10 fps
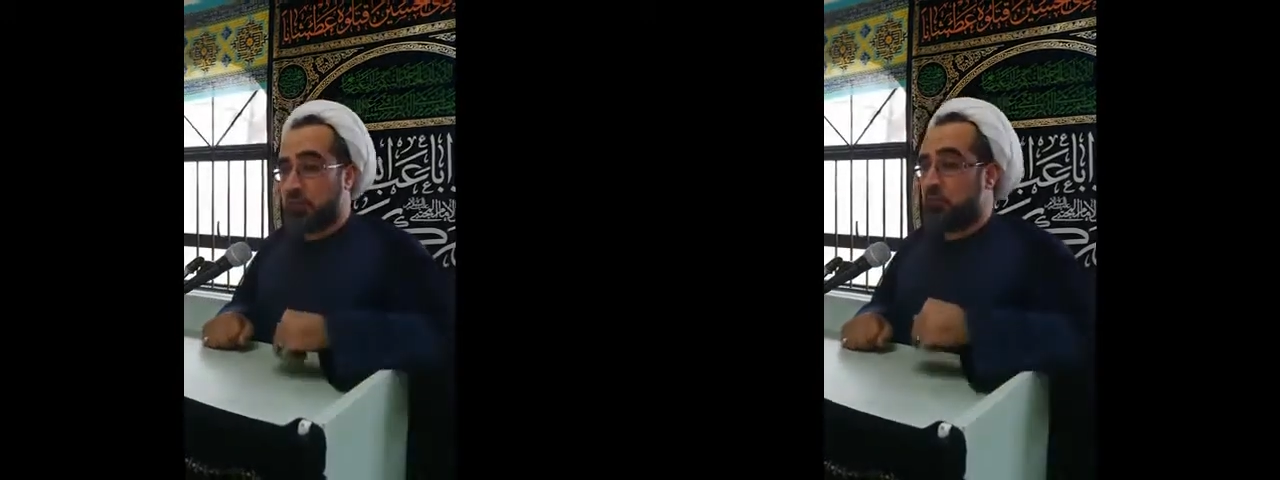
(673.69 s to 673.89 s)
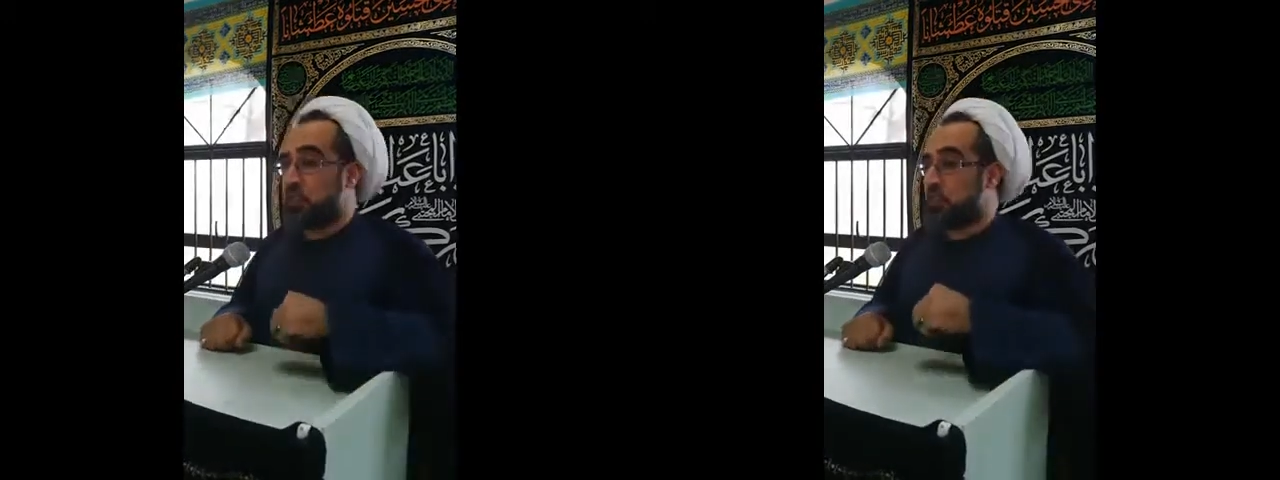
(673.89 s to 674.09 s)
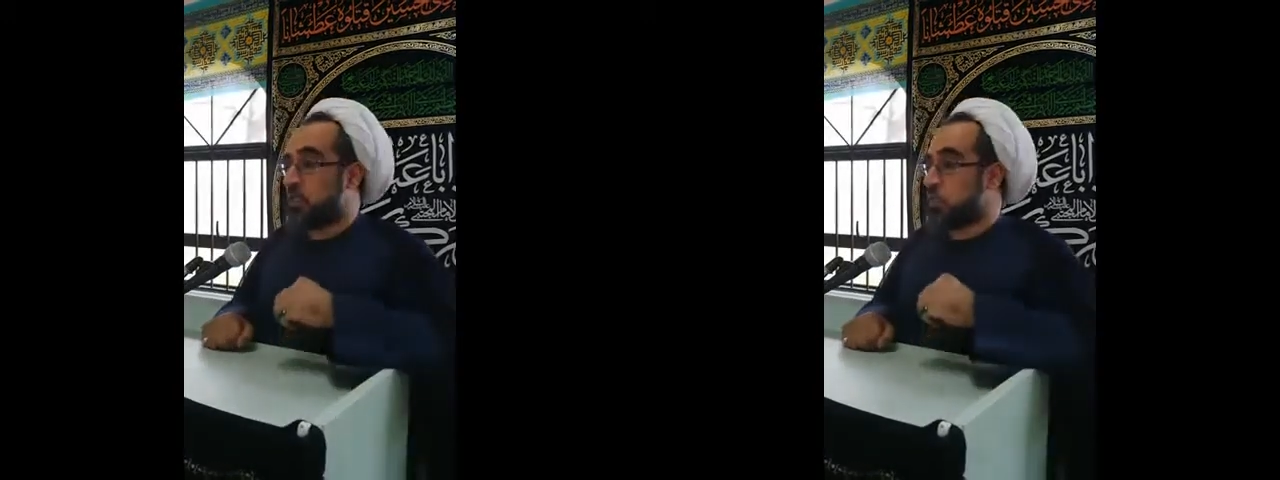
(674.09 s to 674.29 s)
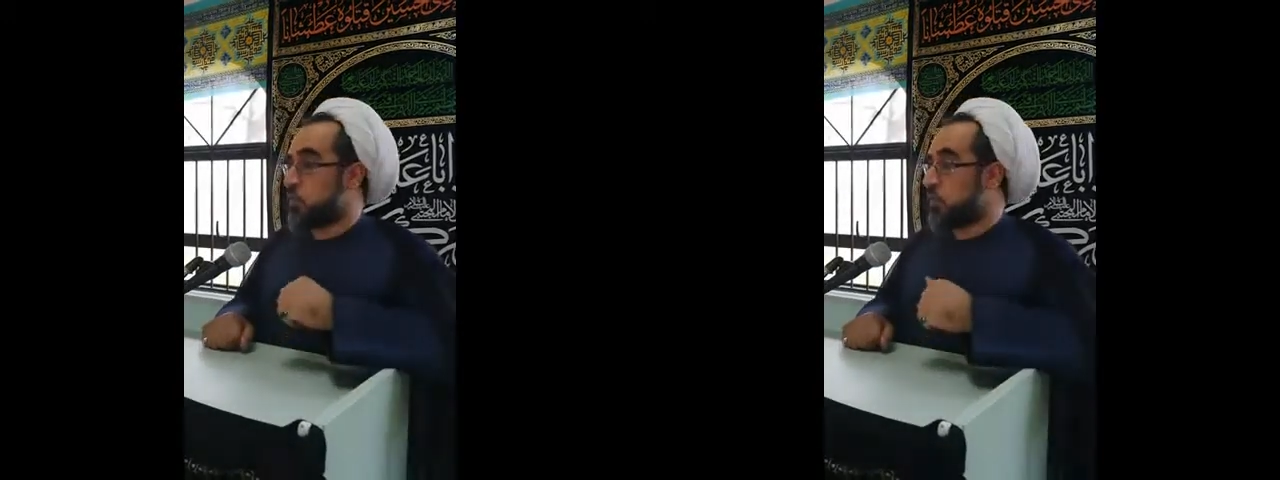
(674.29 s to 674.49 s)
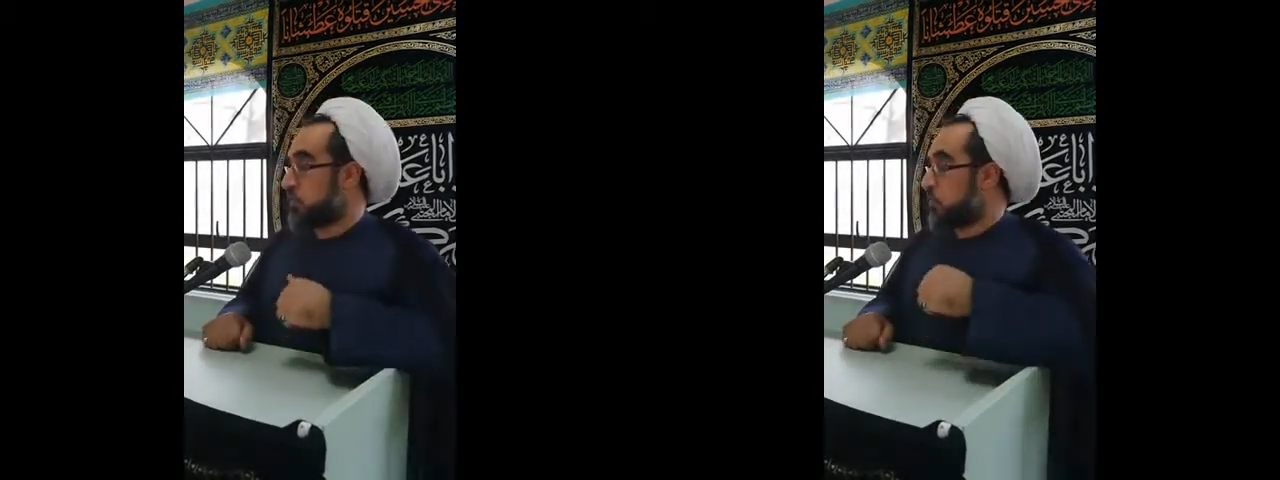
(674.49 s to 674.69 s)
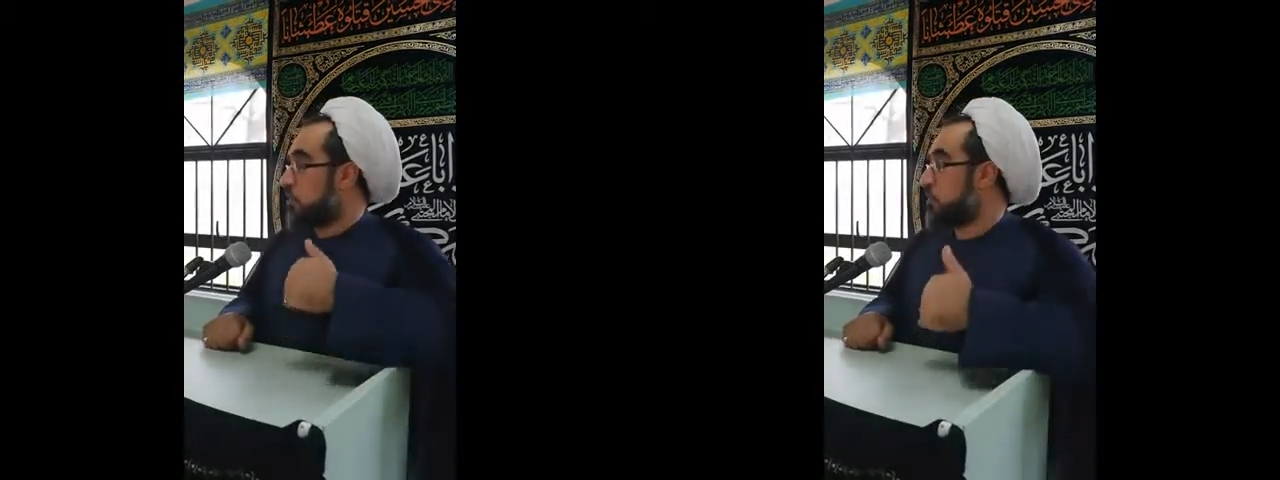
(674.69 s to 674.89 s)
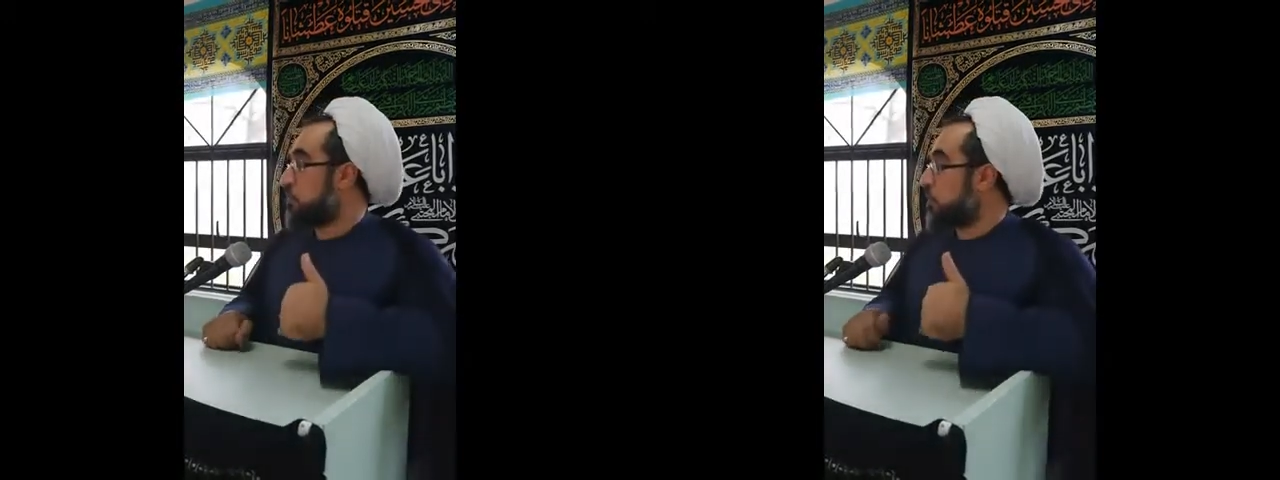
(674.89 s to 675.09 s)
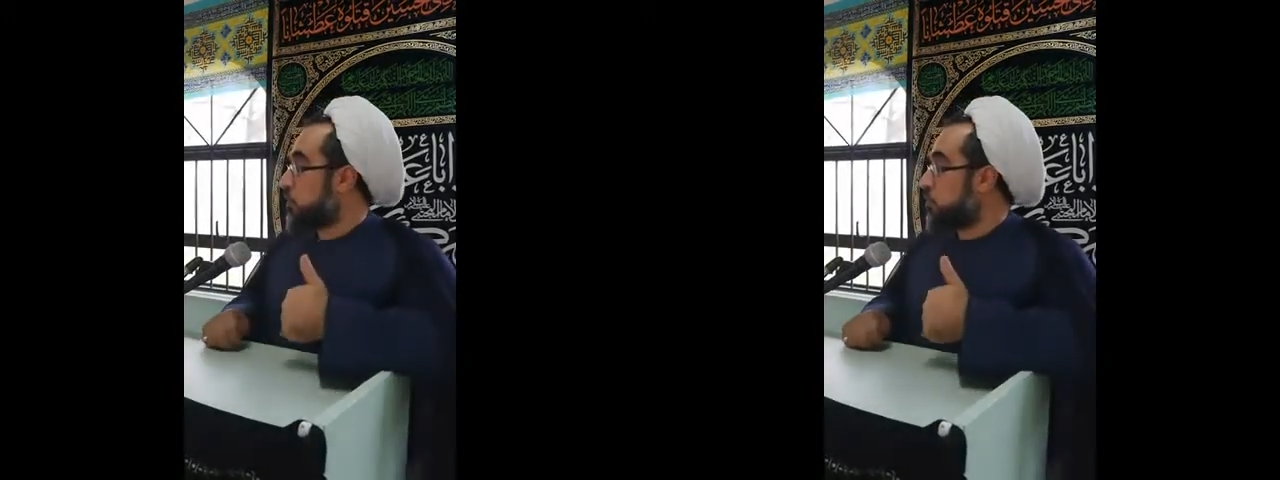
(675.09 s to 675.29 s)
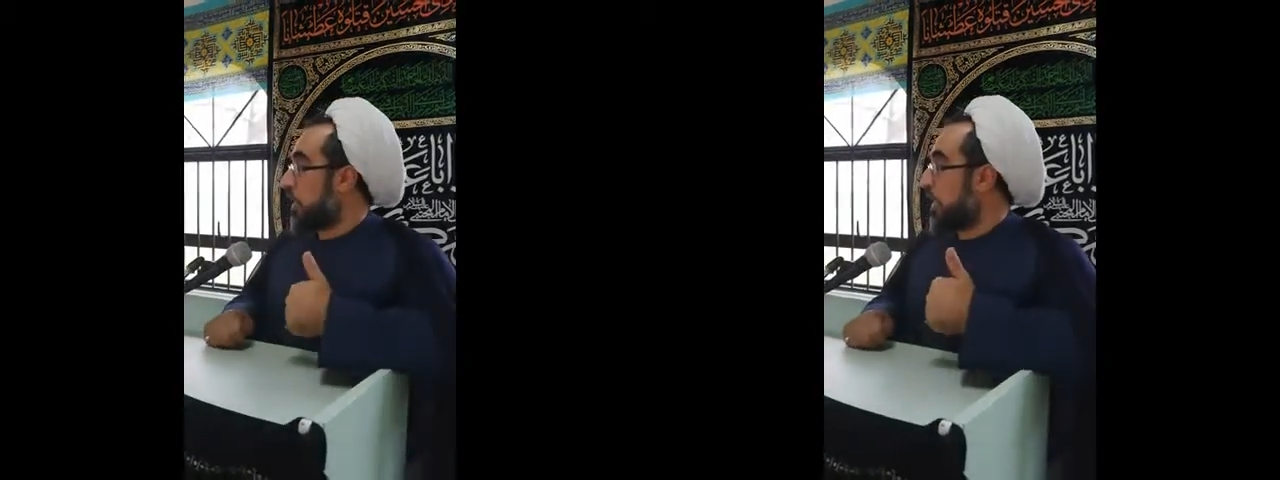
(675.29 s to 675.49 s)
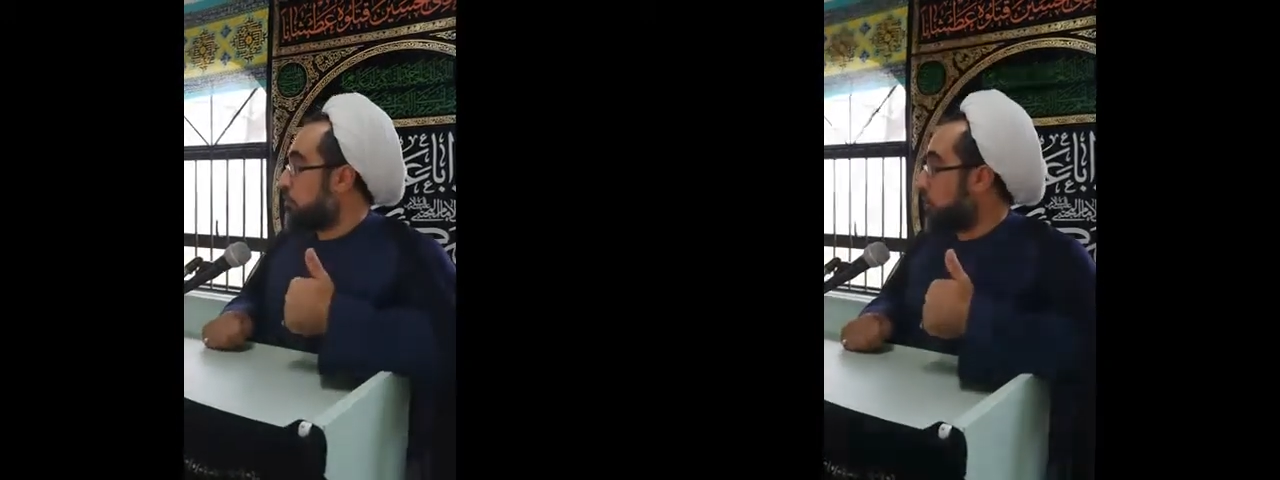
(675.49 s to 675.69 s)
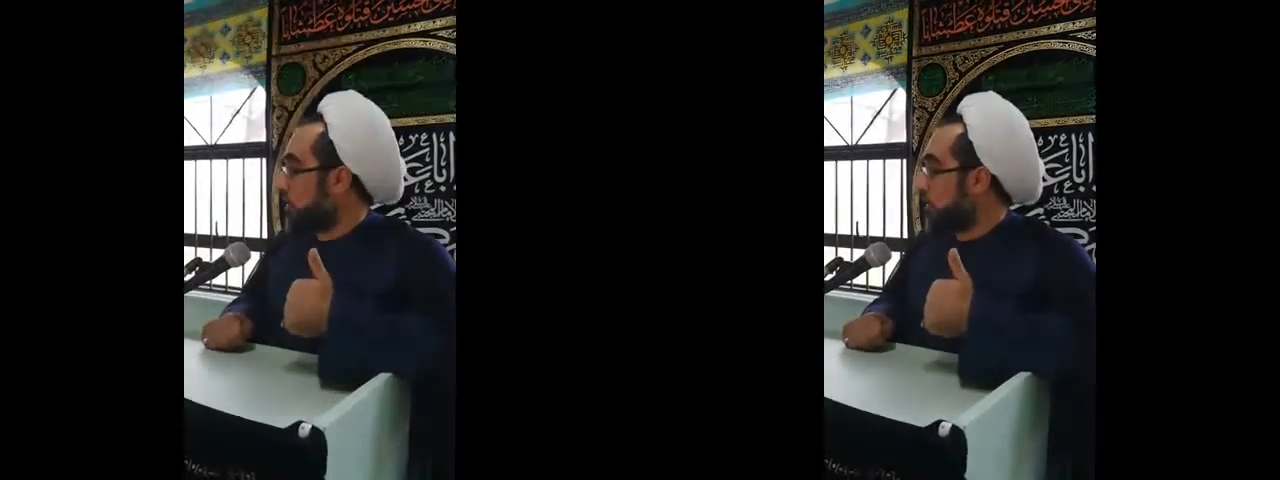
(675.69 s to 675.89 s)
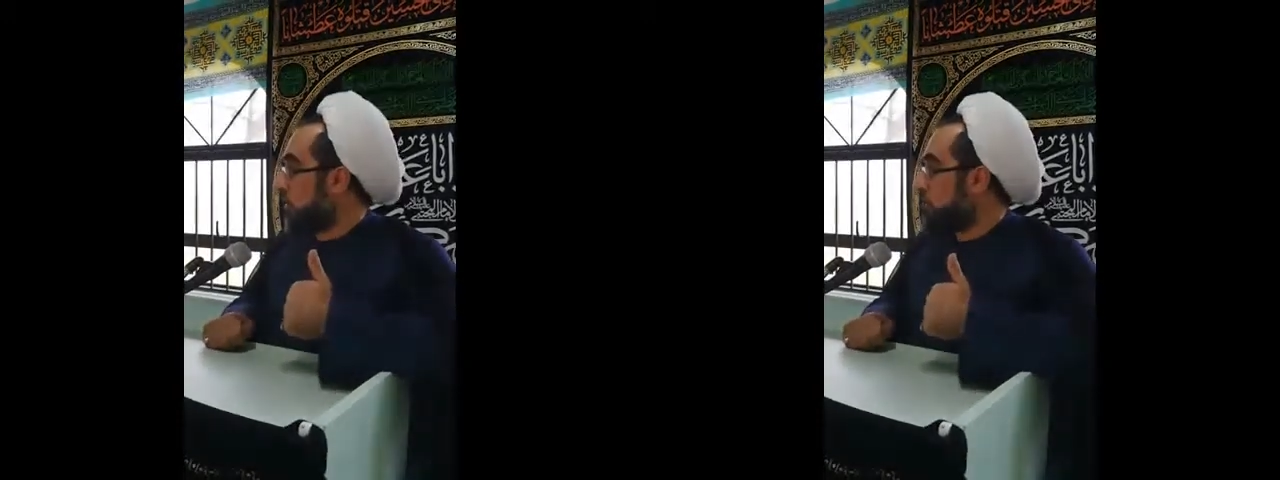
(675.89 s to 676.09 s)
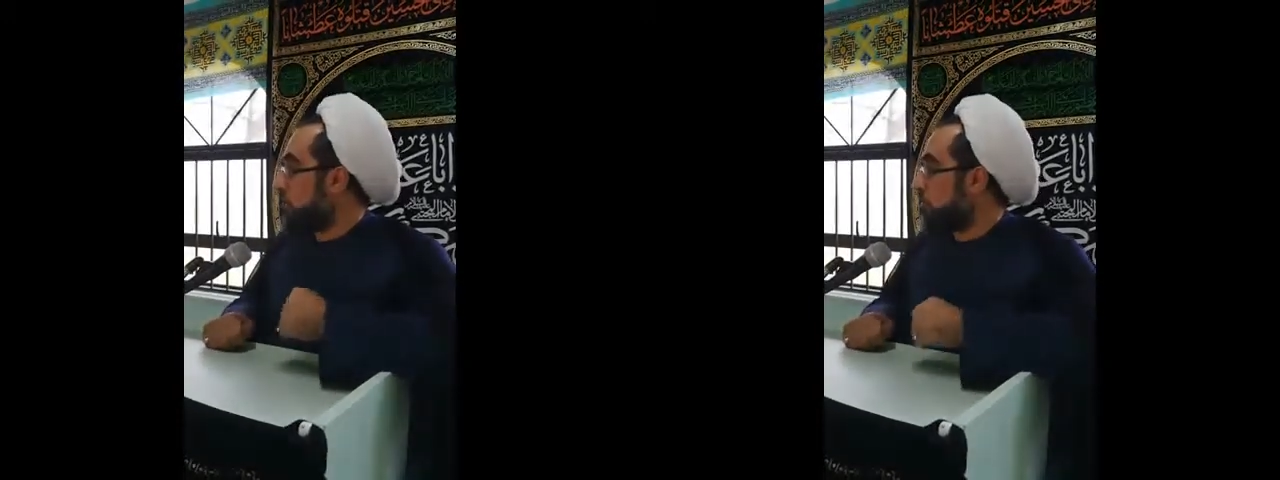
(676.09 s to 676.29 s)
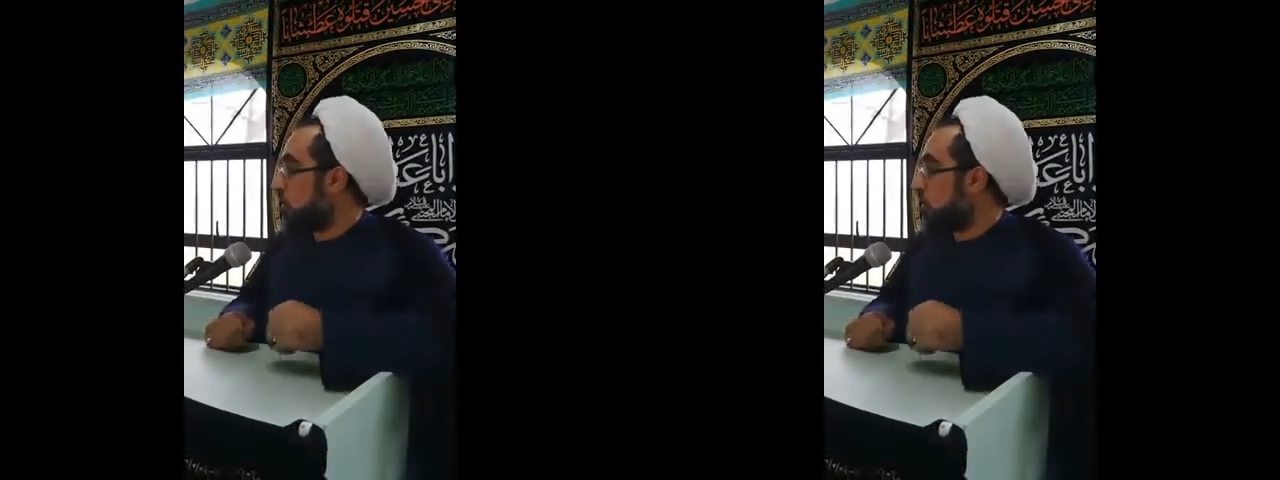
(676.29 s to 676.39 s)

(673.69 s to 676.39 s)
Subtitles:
we'll discuss what does it mean, Be'amrina.